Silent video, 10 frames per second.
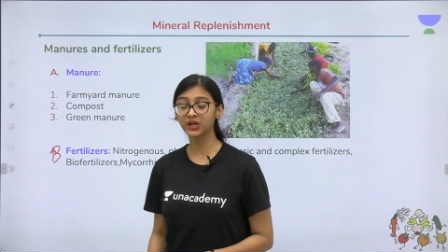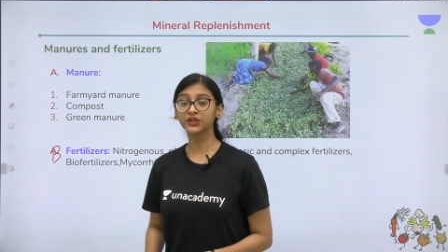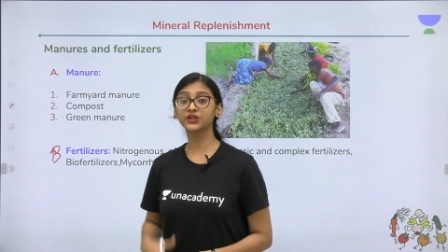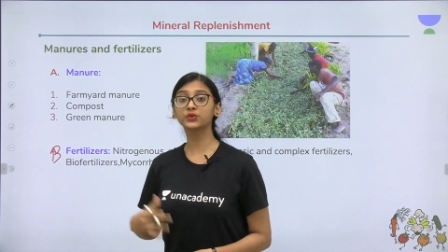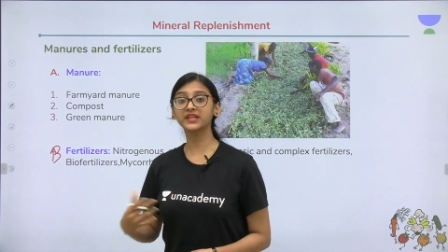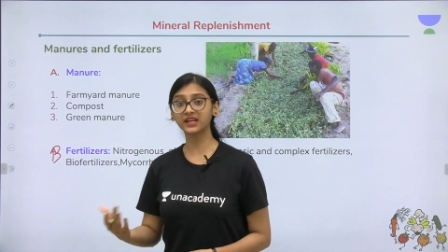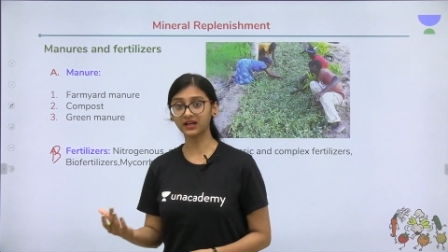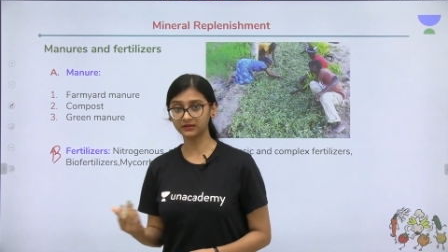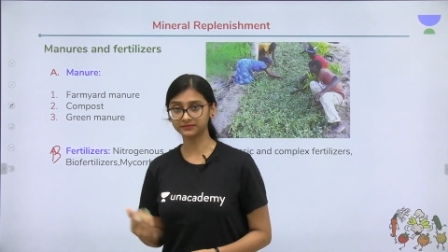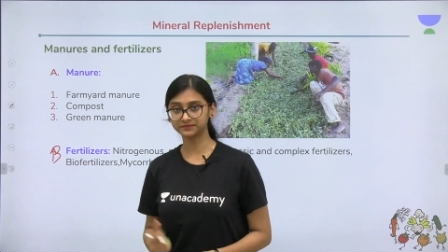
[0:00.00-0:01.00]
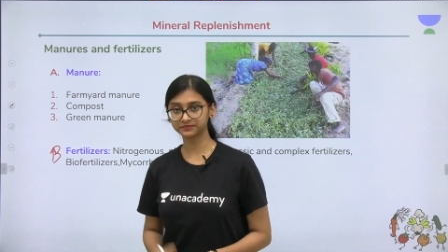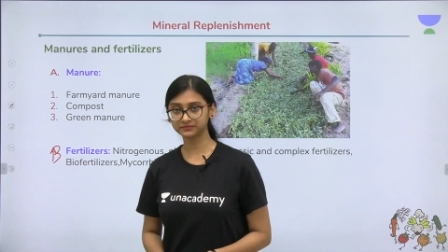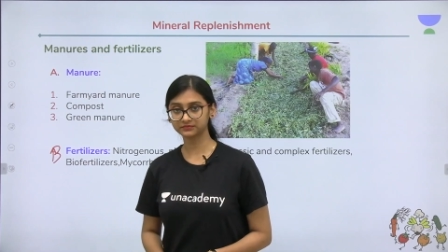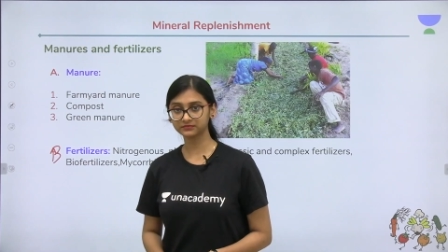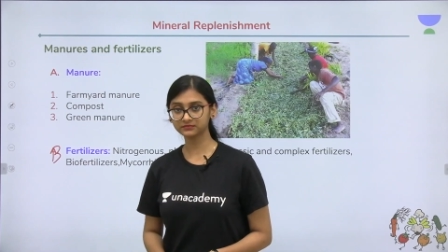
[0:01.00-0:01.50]
Urea
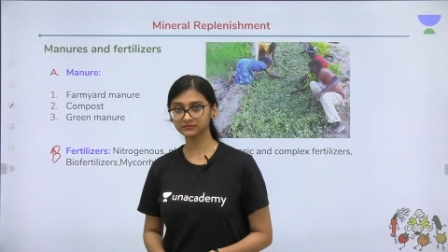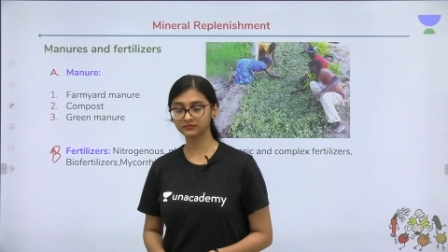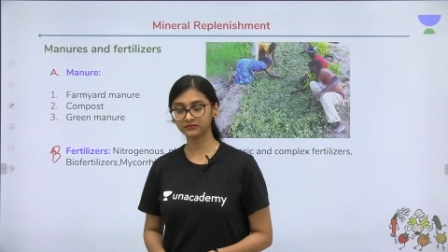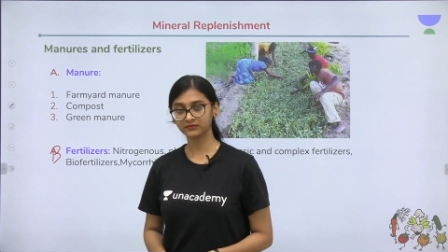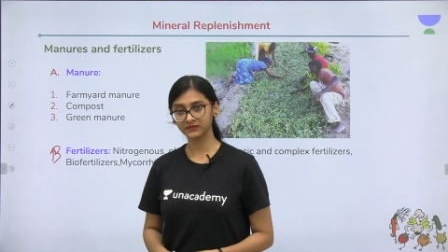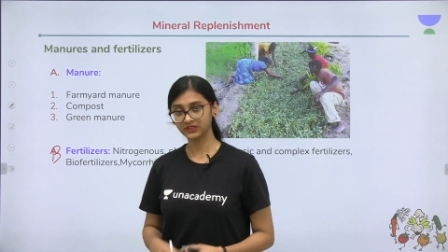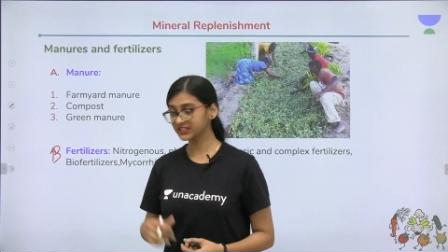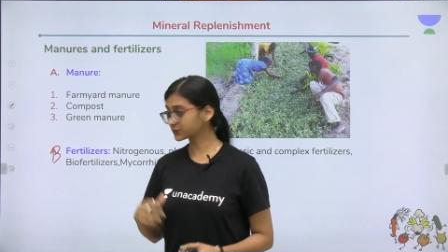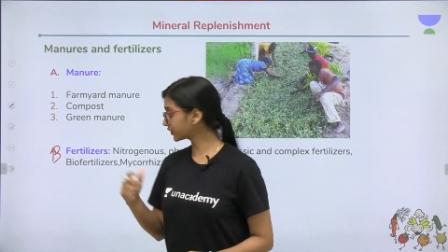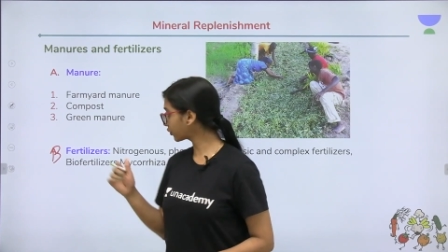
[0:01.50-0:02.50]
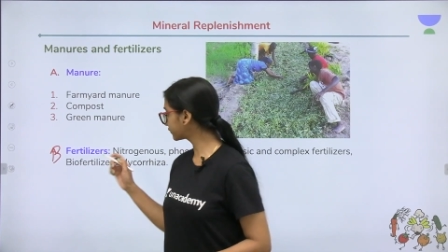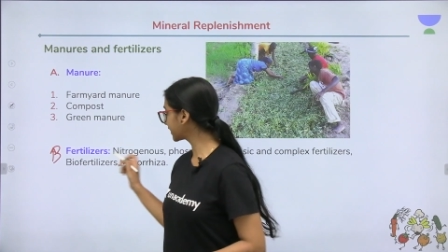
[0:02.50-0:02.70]
is one of